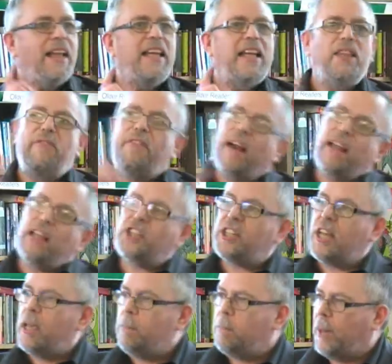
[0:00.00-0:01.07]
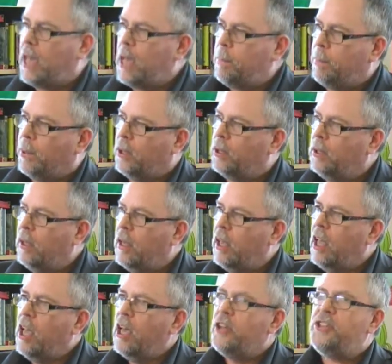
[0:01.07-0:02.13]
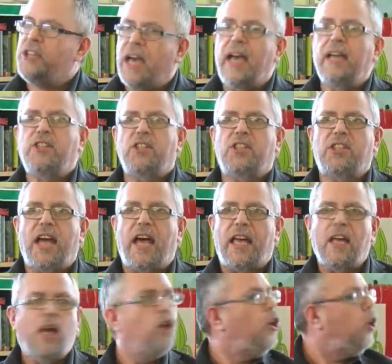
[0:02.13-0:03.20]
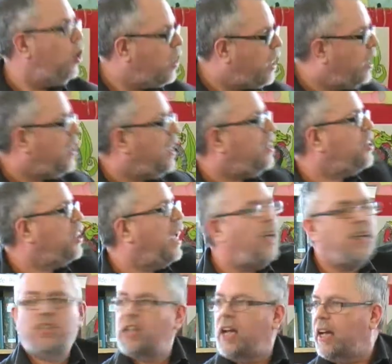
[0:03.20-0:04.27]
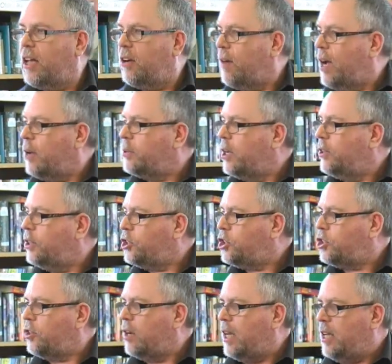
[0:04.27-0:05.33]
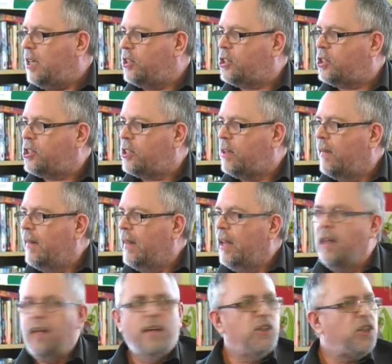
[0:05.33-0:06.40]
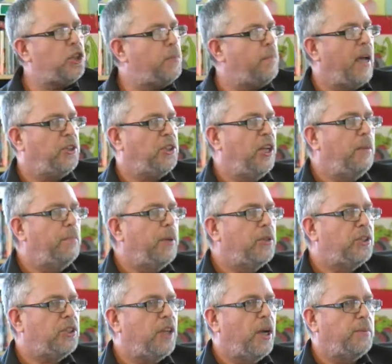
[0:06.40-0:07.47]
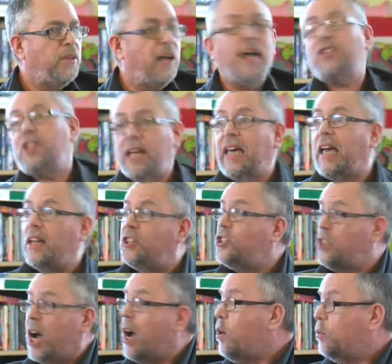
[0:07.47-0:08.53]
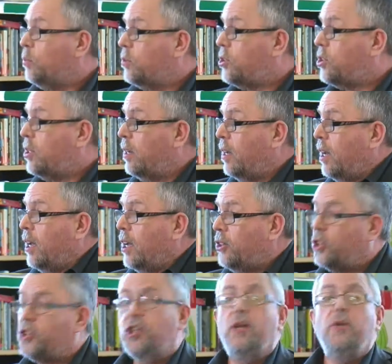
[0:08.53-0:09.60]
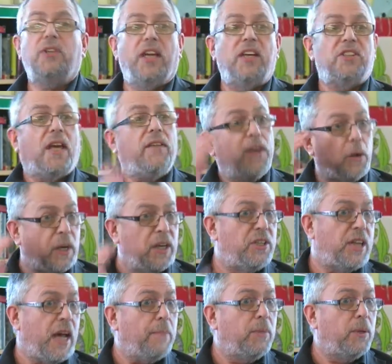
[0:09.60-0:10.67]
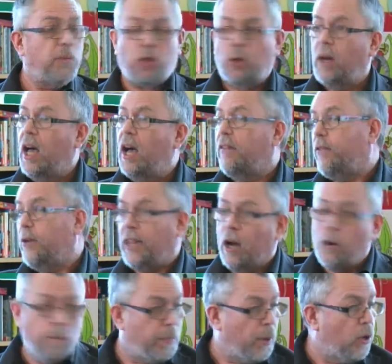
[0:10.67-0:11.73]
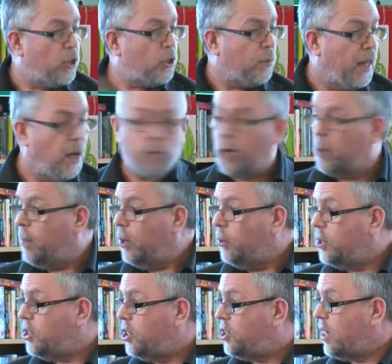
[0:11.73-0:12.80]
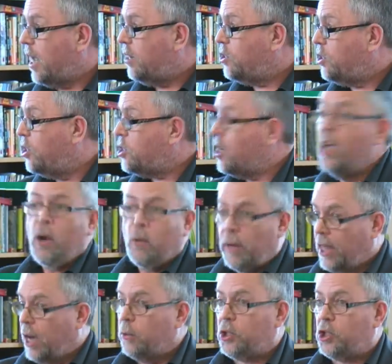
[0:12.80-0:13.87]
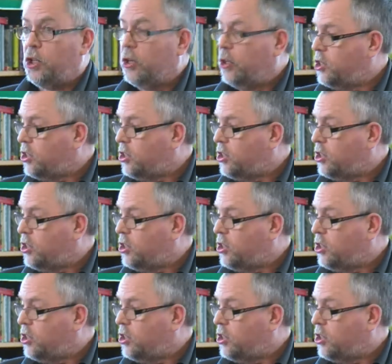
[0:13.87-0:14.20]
then the very same people dare to say, look at these kids hanging around on the streets, smashing bus stops. Actually, kids don't. The truth is, if you condemn them to a life without books, without community centres, without Sure